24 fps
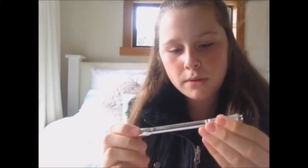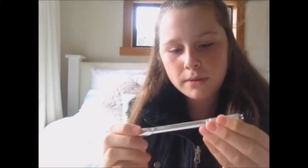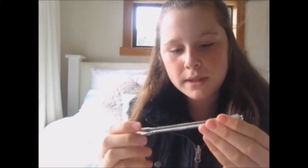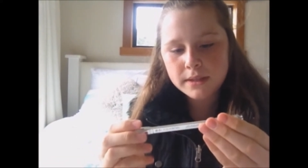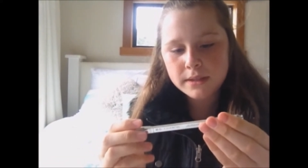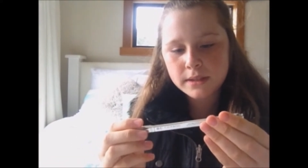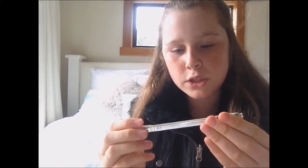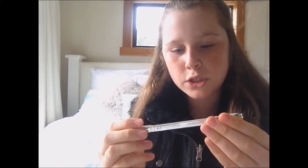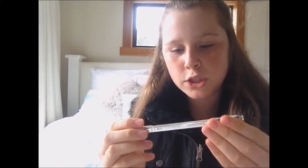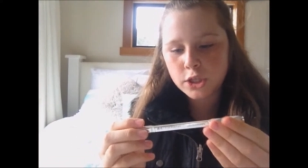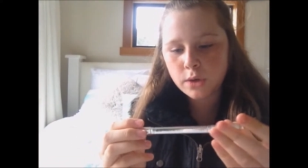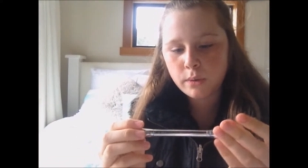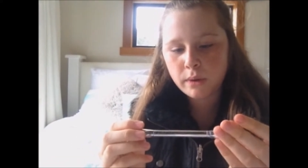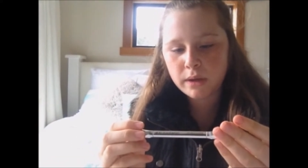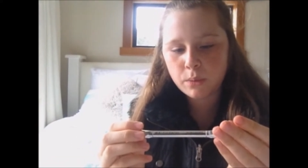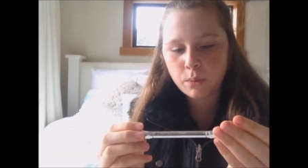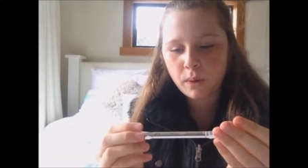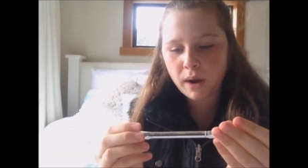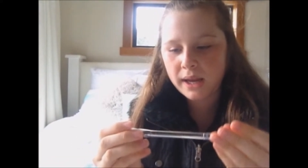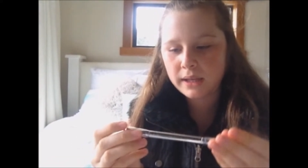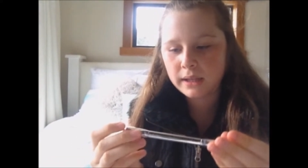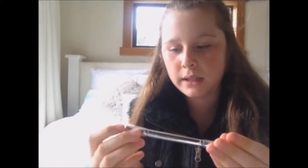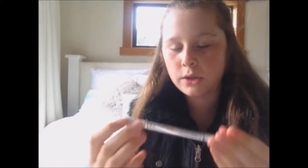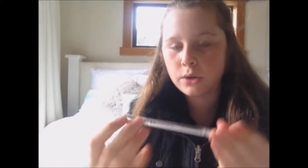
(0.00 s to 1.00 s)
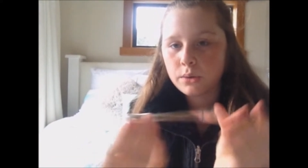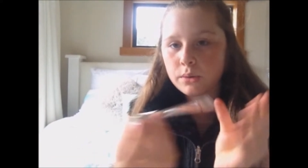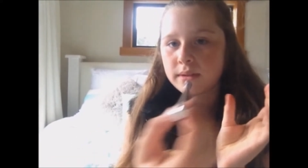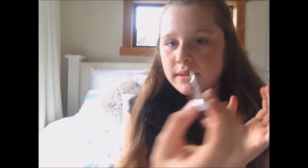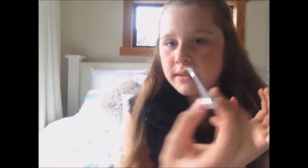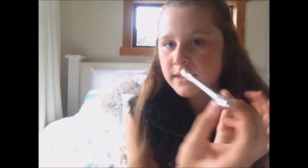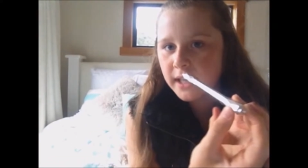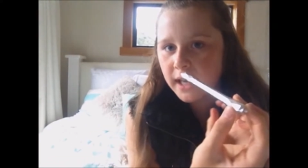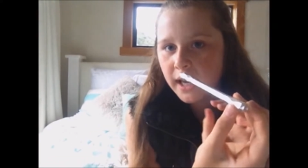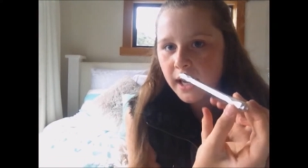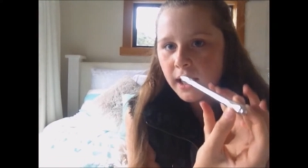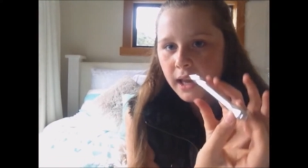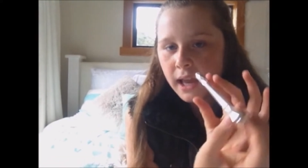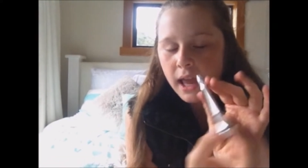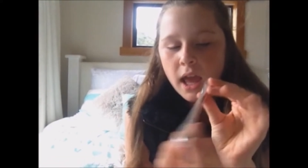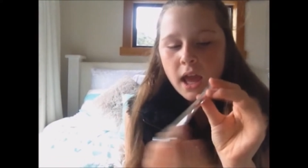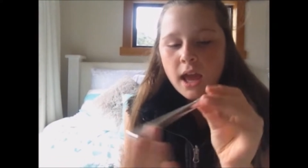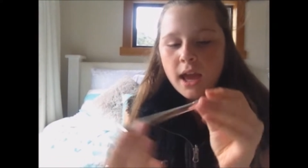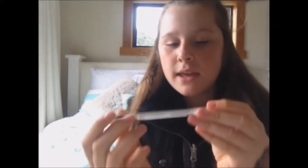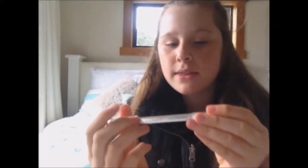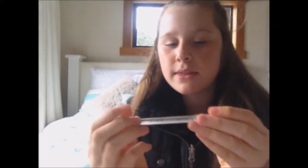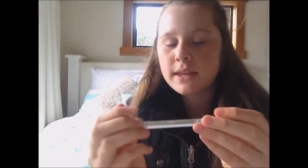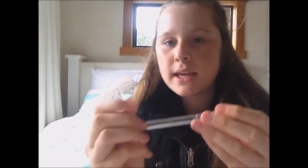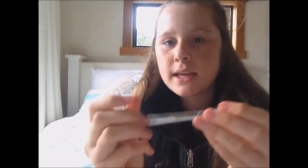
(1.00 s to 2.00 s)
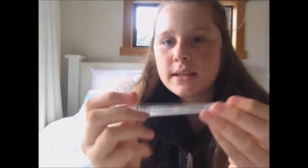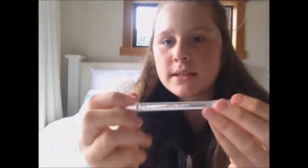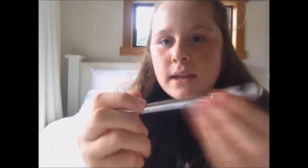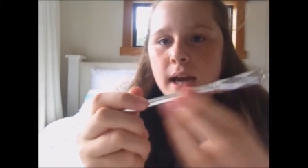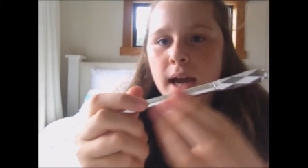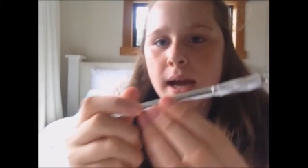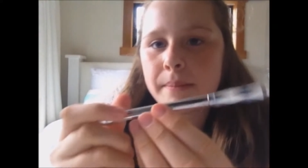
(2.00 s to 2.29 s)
on this two-in-one little stick, there's,